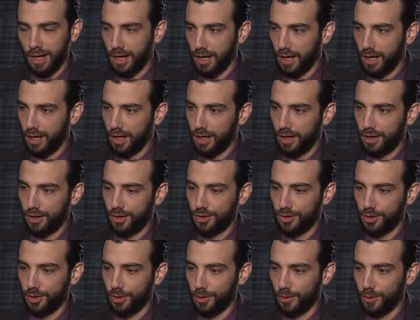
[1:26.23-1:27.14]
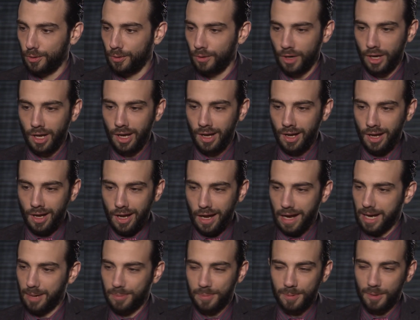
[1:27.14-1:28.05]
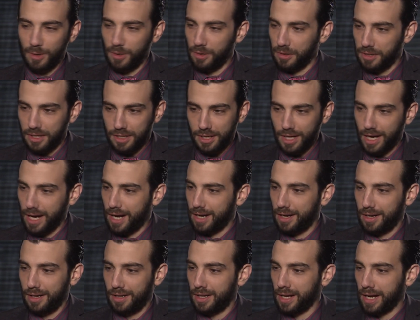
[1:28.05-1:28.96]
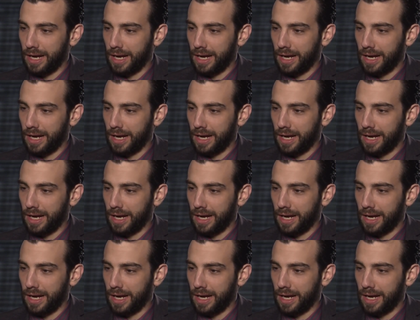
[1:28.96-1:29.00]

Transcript: And so April decided